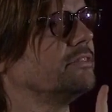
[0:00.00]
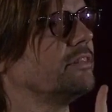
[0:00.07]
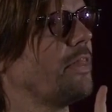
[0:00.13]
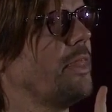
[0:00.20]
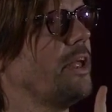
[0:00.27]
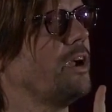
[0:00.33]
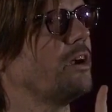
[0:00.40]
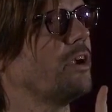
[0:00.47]

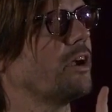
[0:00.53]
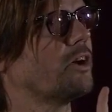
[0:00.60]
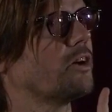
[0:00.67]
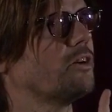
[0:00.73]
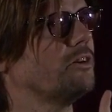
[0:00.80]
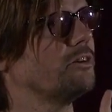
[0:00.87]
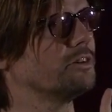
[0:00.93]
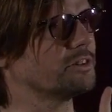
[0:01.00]
They're
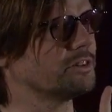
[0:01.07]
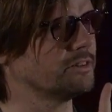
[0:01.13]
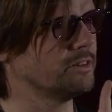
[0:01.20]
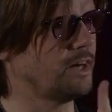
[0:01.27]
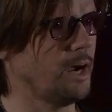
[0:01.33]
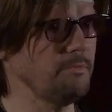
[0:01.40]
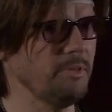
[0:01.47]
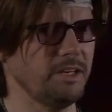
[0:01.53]
girls.
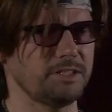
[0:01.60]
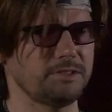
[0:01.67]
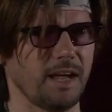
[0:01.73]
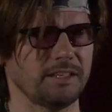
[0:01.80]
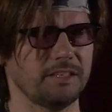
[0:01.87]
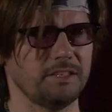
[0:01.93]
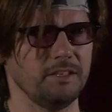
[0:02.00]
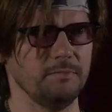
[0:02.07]
I'm not
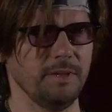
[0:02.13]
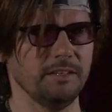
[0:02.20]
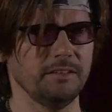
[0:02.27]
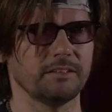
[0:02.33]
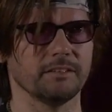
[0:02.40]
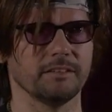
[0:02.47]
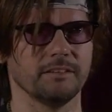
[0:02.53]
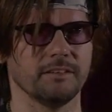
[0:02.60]
attracted to them
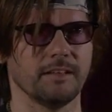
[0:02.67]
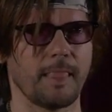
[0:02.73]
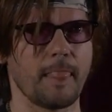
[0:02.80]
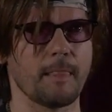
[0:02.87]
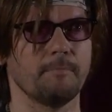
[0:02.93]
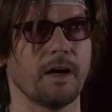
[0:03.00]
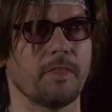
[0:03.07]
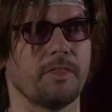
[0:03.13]
either,
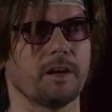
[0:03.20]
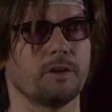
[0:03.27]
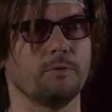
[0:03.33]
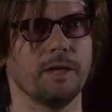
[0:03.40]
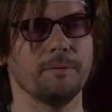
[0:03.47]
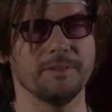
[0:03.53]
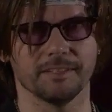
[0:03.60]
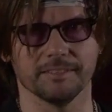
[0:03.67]
but they're
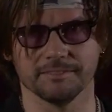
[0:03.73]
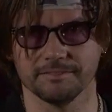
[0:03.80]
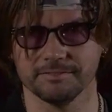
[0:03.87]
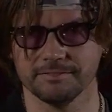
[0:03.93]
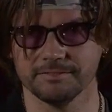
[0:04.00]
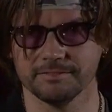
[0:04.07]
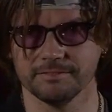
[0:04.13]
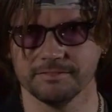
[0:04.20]
women.
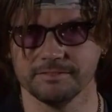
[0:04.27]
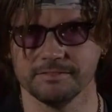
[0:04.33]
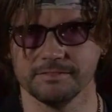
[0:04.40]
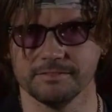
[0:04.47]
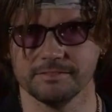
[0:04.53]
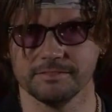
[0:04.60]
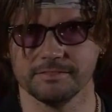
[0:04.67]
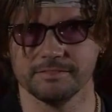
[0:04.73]

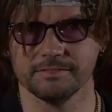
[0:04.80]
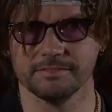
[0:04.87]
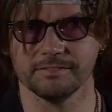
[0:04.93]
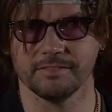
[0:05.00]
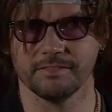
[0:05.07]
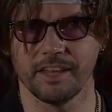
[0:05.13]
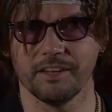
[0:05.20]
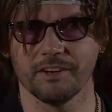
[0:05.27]

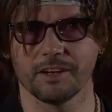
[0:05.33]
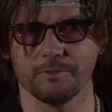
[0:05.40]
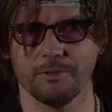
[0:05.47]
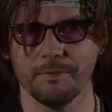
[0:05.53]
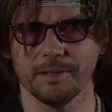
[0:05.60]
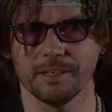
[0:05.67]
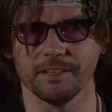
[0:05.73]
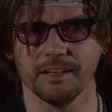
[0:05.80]
They are
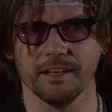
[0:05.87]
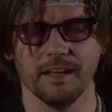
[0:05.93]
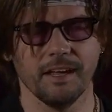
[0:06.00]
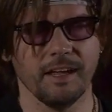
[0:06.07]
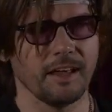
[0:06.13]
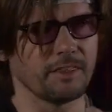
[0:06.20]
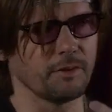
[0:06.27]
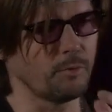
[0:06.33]
women.
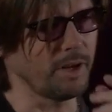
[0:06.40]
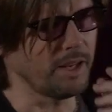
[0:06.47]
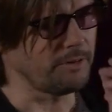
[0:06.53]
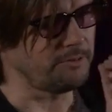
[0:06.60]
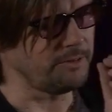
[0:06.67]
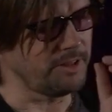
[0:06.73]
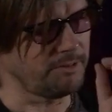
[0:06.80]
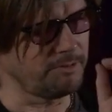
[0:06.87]

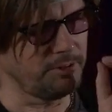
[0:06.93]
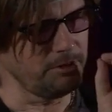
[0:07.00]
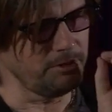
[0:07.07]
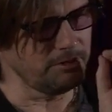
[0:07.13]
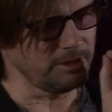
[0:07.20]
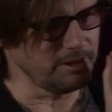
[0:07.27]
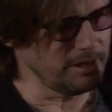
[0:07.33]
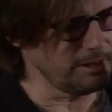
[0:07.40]
If you